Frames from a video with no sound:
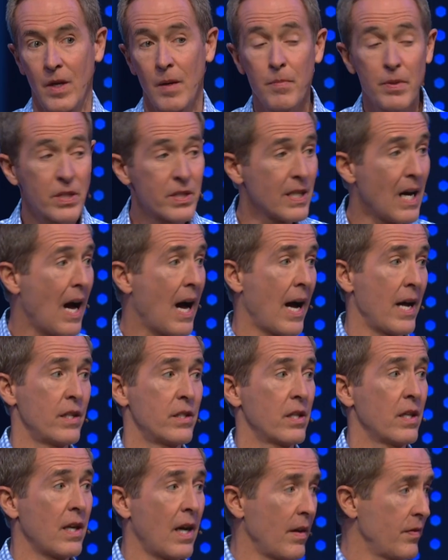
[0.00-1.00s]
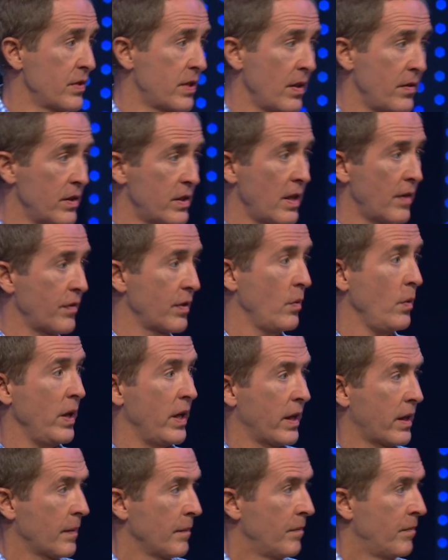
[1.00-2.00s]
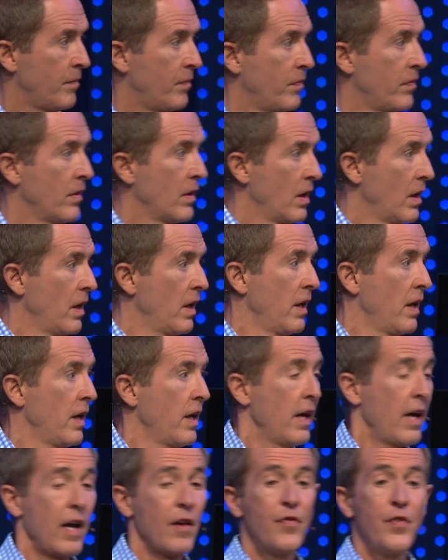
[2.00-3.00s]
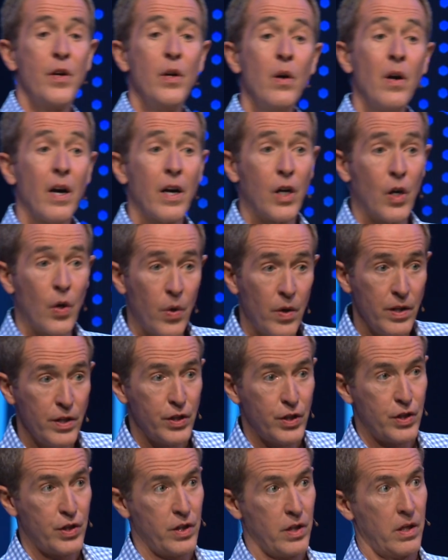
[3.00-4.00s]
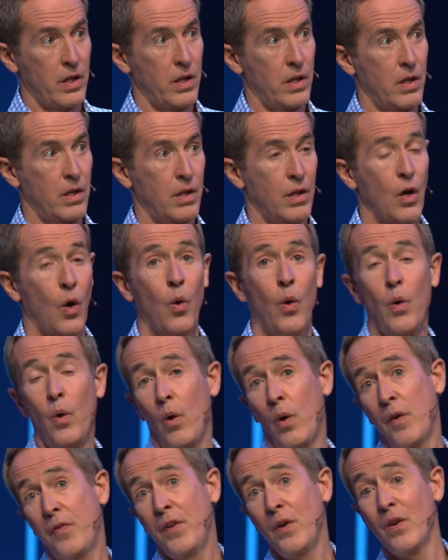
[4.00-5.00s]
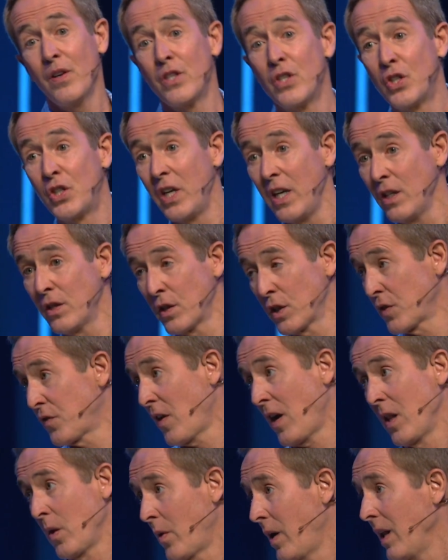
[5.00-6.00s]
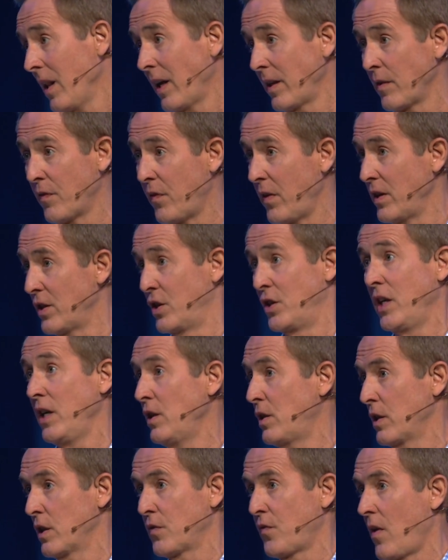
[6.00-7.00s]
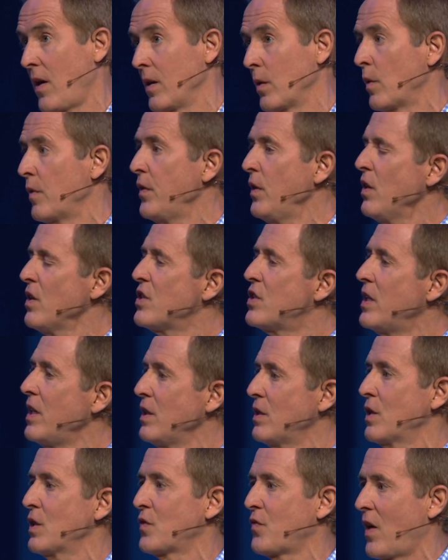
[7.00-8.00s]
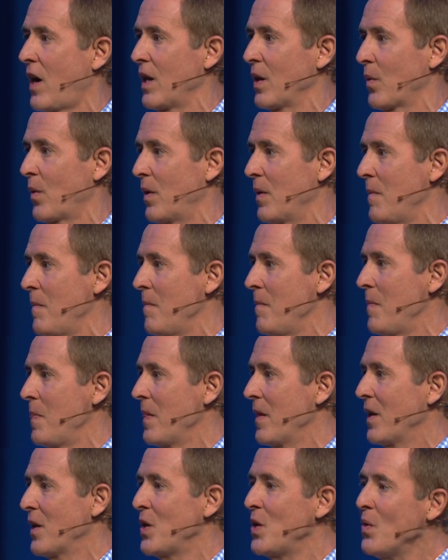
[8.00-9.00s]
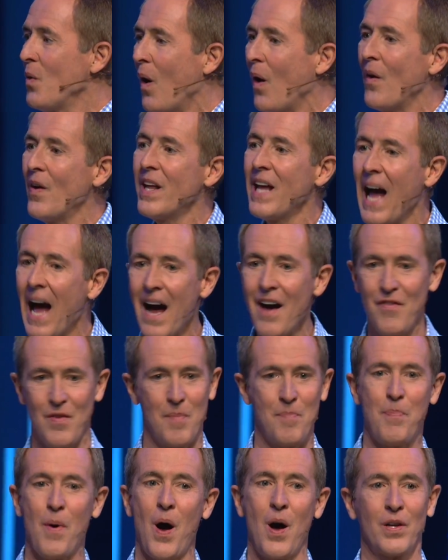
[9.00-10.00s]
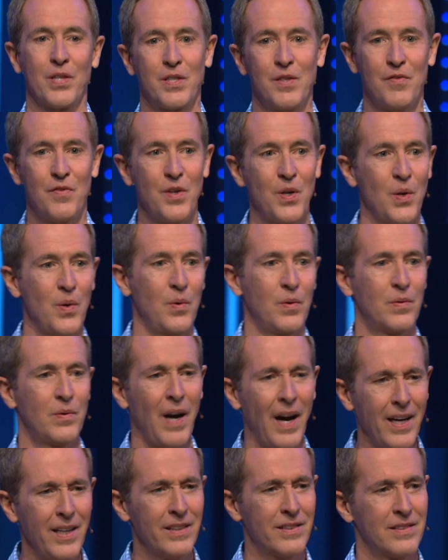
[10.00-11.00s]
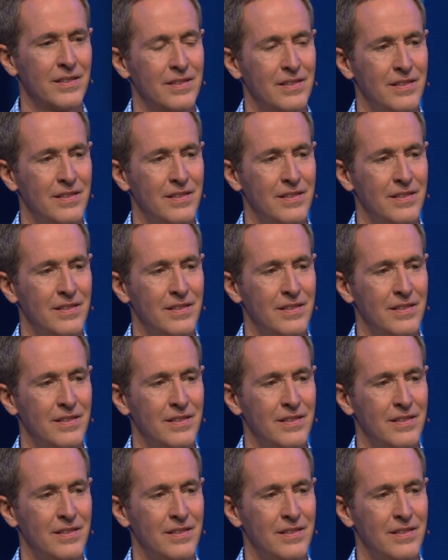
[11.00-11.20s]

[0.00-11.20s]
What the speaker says: And besides, and I've said this every week, if you're a Christian, or if you're a Jesus follower, I like the phrase Jesus follower. If you're a Jesus follower, you already have a boss of you, right?